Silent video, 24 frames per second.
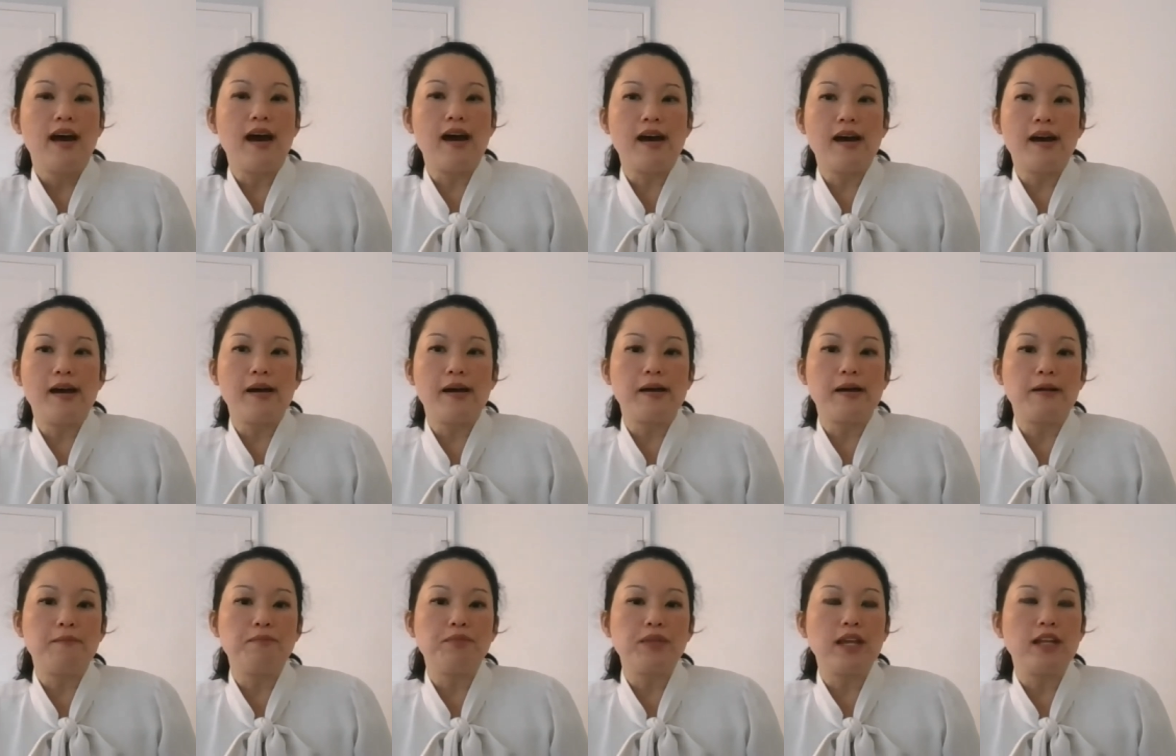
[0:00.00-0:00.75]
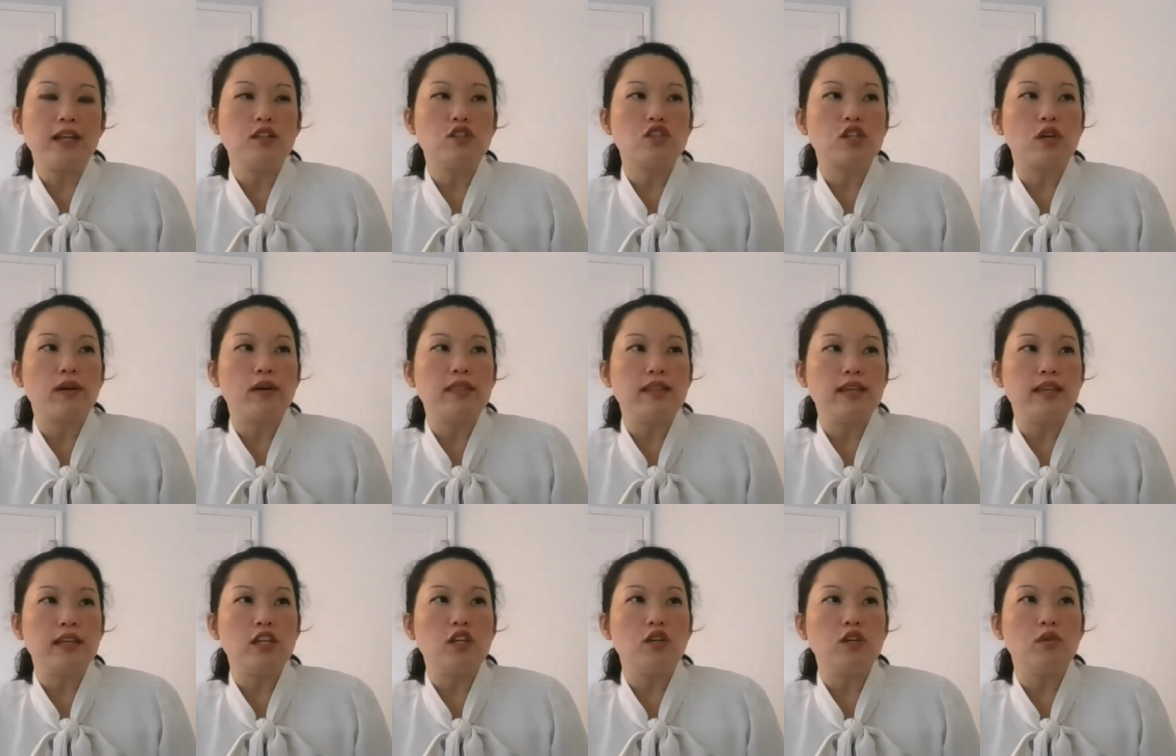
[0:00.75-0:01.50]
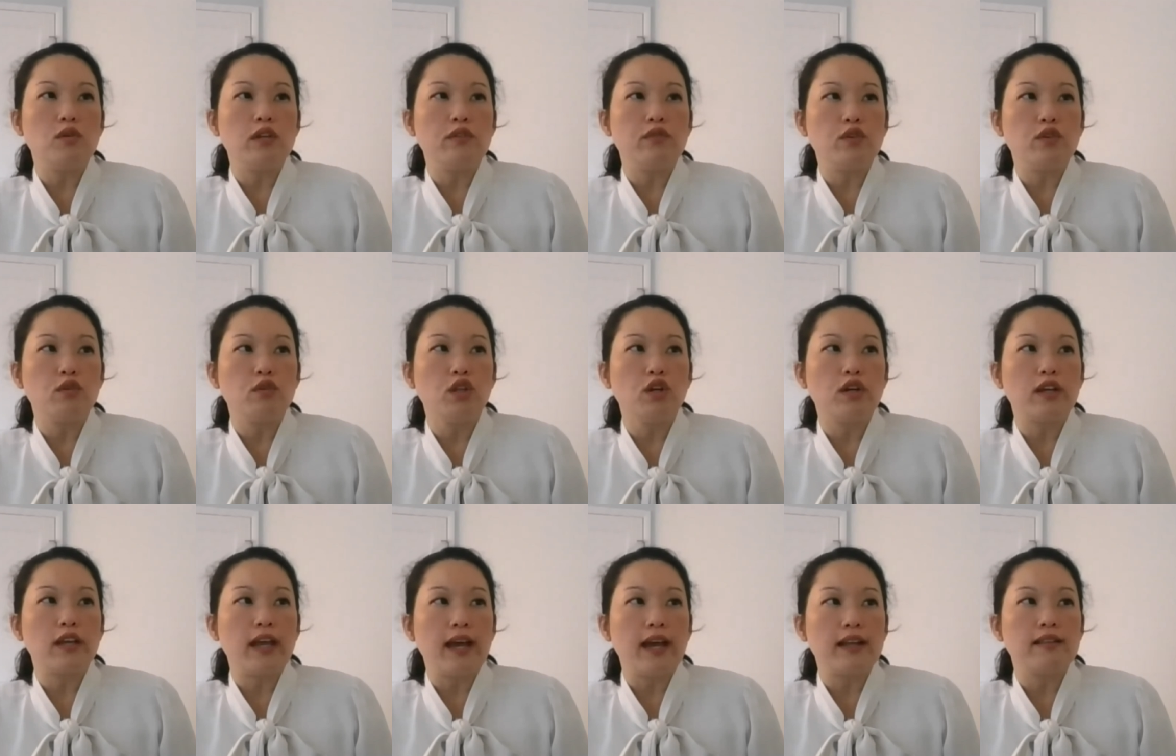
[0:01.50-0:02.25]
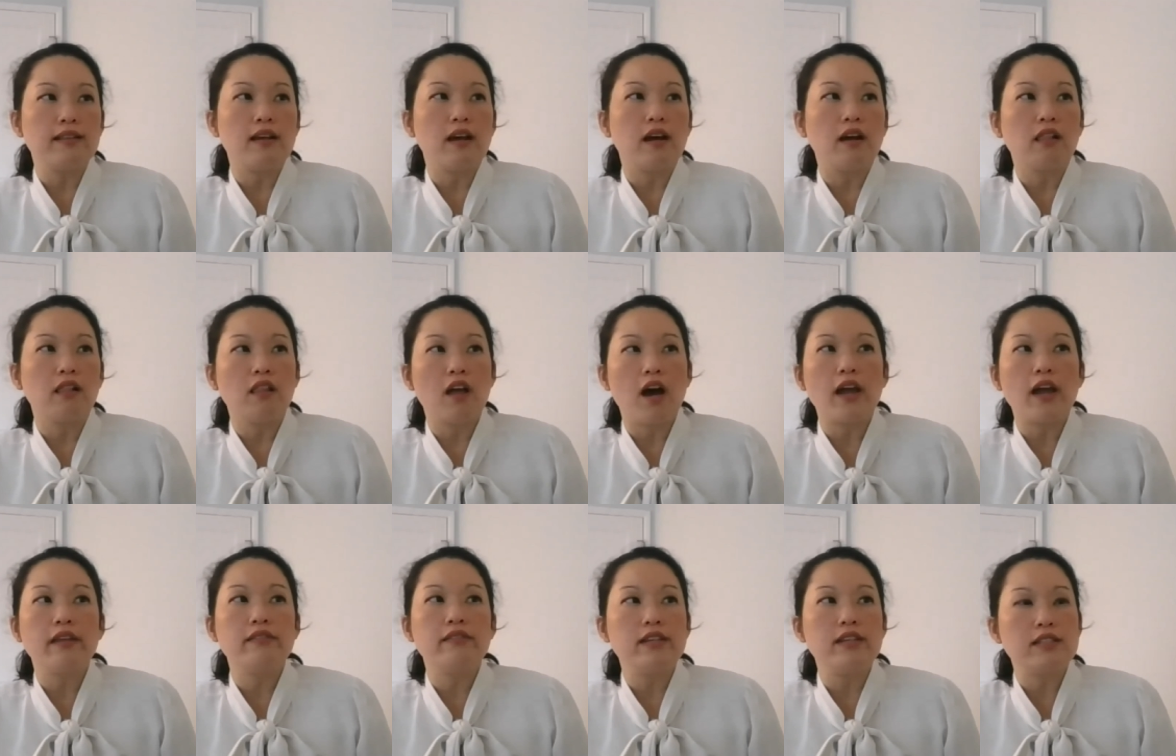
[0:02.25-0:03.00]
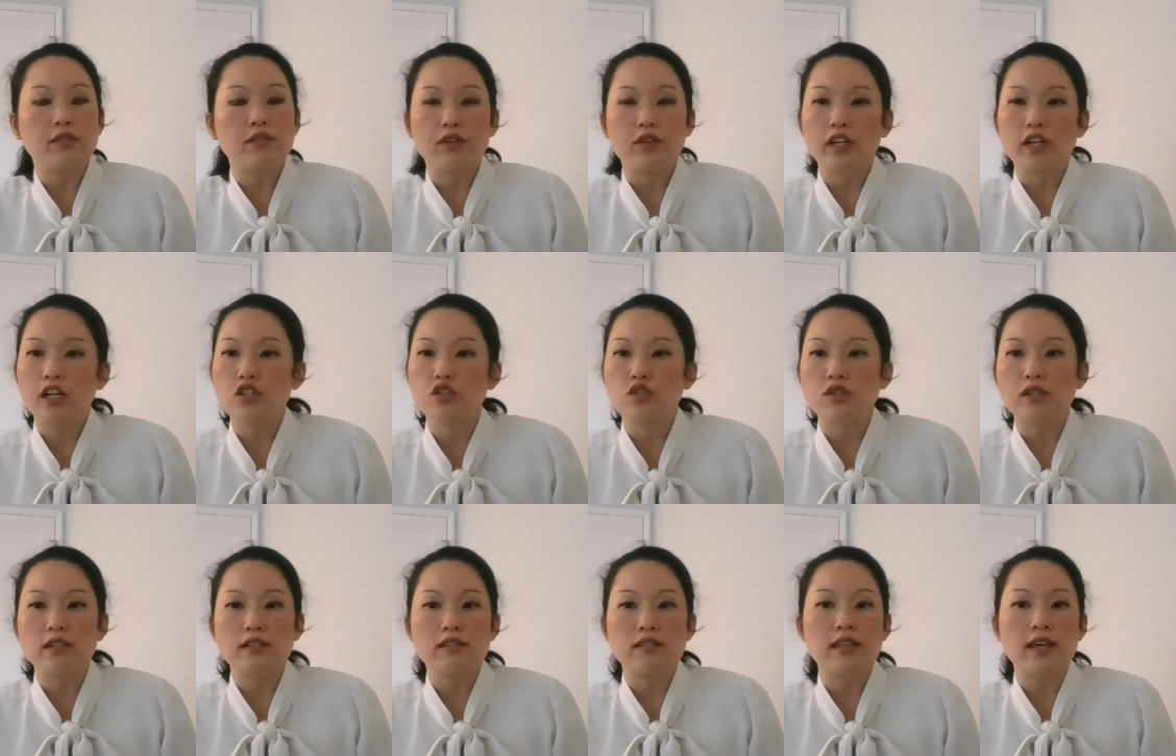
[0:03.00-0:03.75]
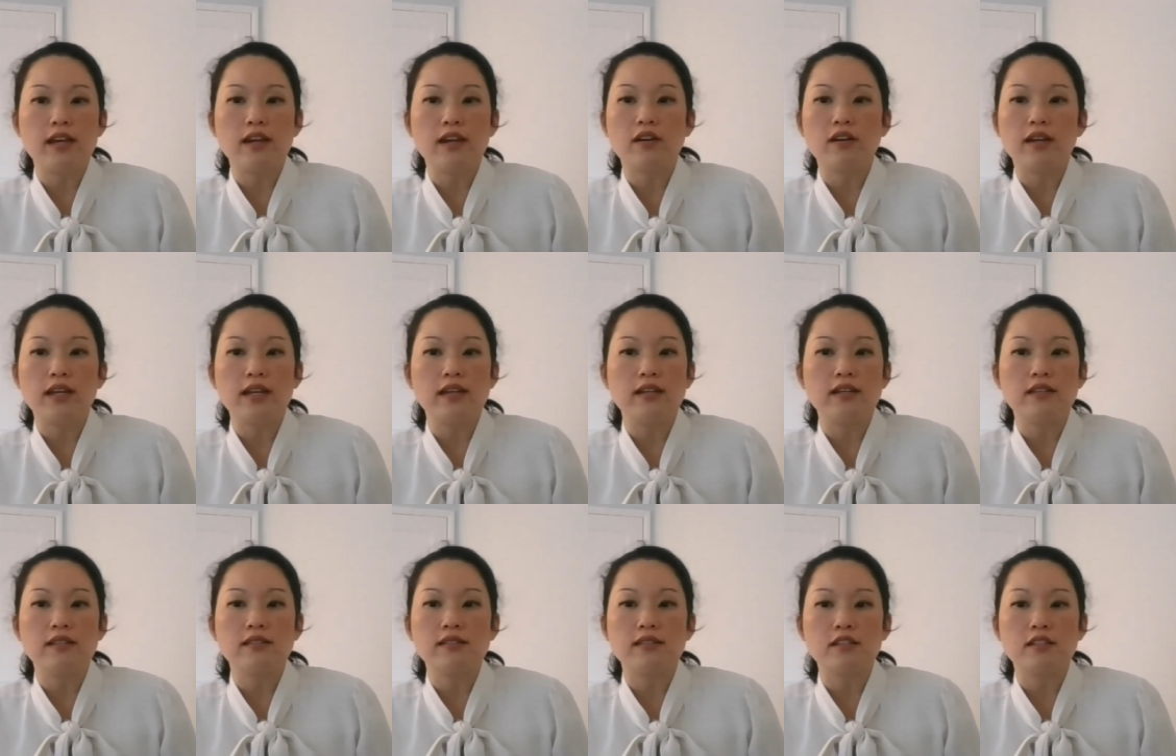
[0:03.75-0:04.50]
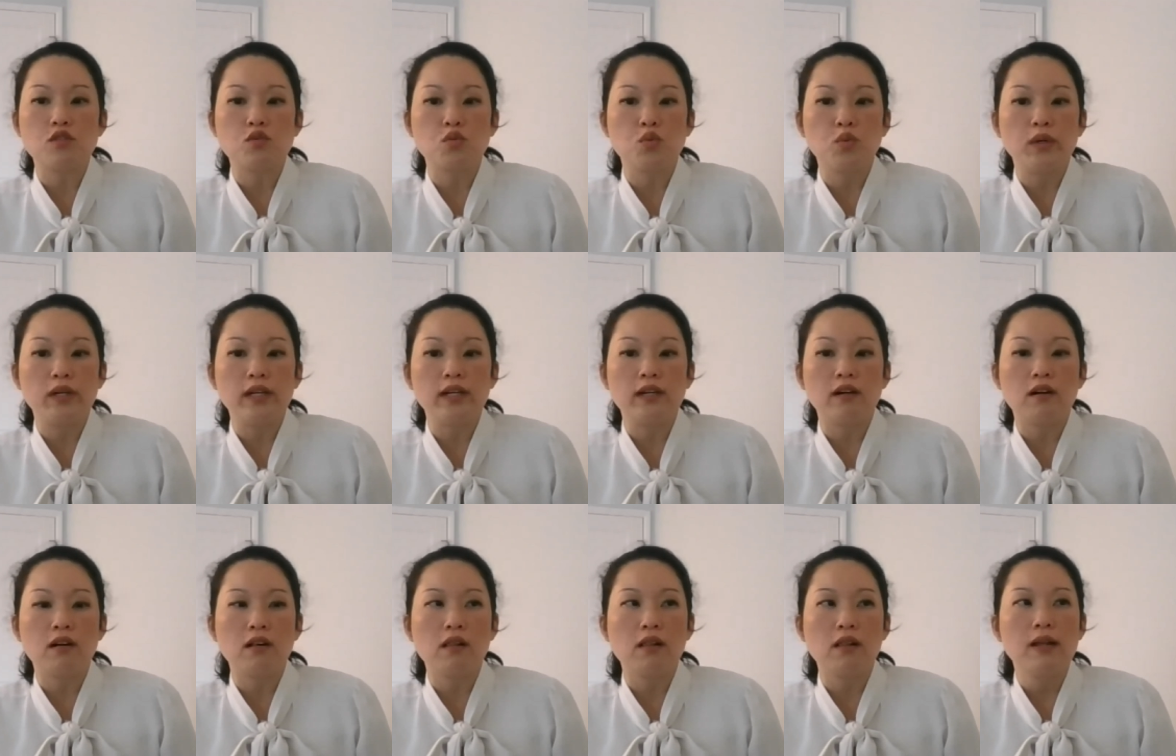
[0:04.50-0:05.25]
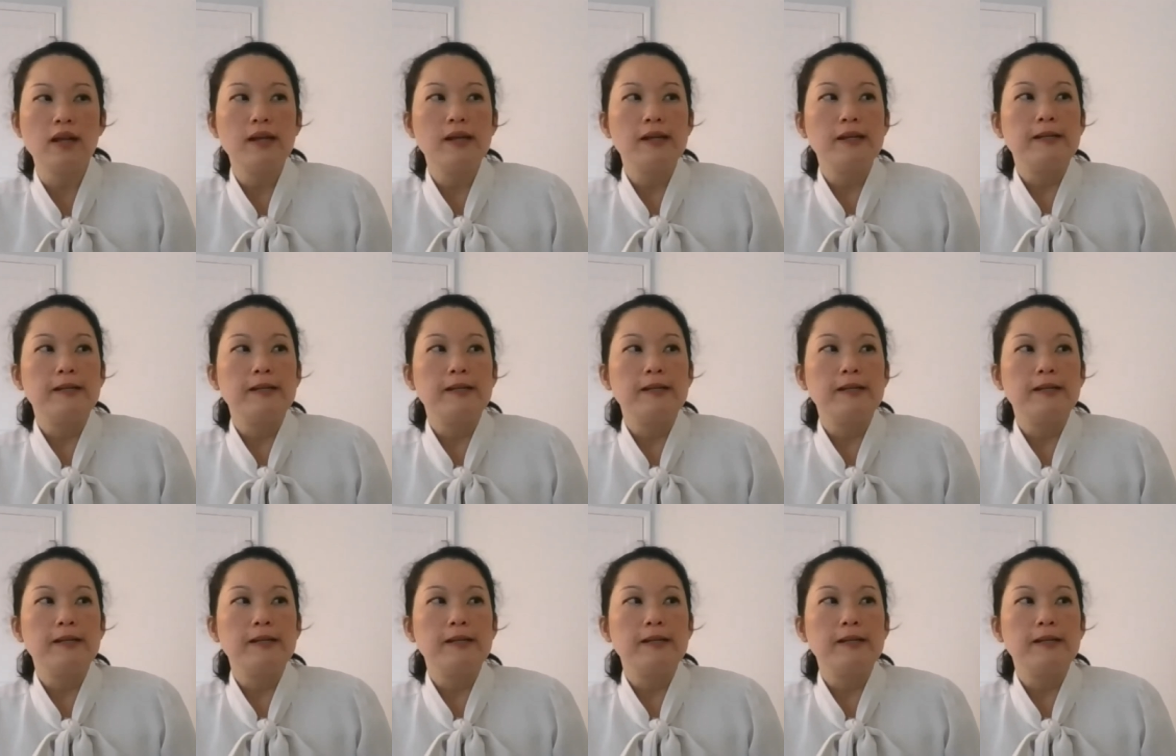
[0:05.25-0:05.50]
Um, and so I think you if you look at a lot of these different countries, there is this real